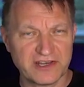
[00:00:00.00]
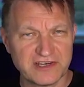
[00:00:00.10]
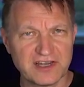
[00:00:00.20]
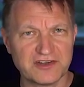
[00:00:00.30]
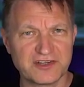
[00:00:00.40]
It's
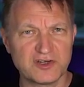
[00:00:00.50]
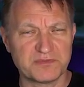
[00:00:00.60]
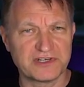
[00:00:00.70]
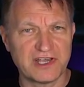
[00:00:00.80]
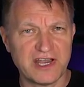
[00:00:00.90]
not
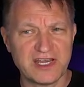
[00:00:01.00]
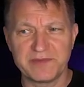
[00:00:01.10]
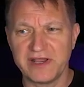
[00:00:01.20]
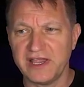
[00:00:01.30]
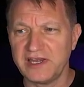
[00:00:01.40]
super tiny
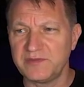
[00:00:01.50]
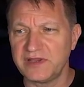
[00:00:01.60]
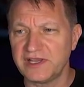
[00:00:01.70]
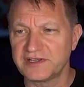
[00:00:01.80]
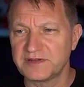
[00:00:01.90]
by any
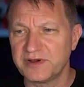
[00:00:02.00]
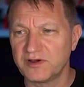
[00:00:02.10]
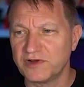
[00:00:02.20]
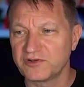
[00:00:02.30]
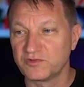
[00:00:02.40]
means, but
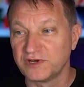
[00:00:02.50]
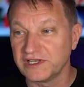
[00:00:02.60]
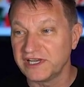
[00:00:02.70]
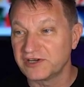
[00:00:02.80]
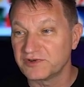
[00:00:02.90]
what's
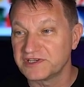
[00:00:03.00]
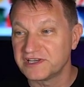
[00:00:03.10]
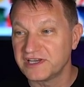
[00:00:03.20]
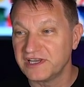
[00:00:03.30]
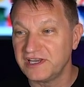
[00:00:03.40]
really
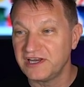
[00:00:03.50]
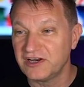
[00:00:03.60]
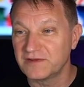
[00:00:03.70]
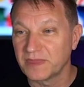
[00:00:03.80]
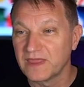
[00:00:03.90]
interesting
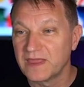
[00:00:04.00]
here